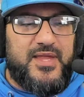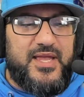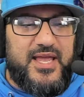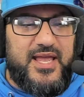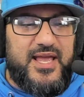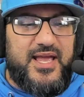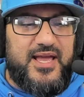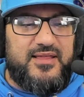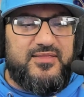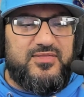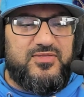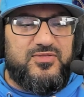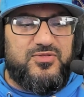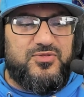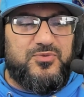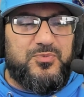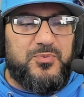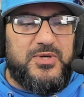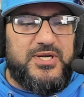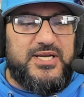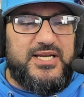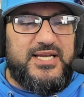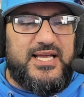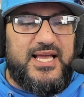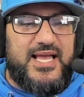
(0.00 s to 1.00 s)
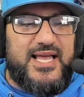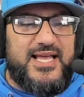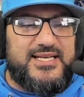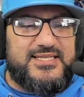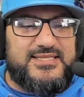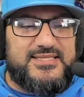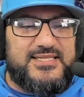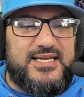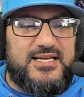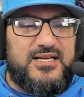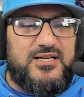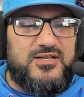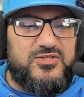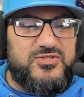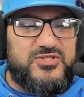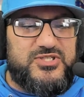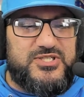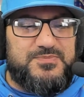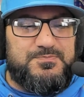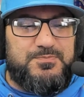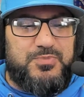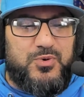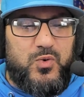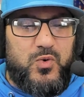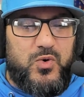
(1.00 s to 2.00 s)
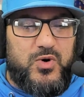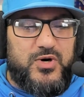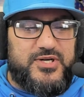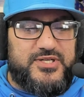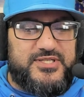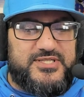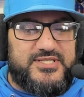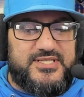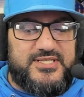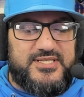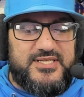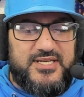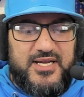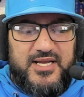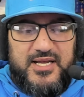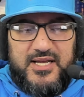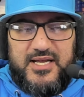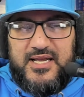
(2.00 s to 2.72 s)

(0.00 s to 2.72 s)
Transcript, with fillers: at 3XL Sports.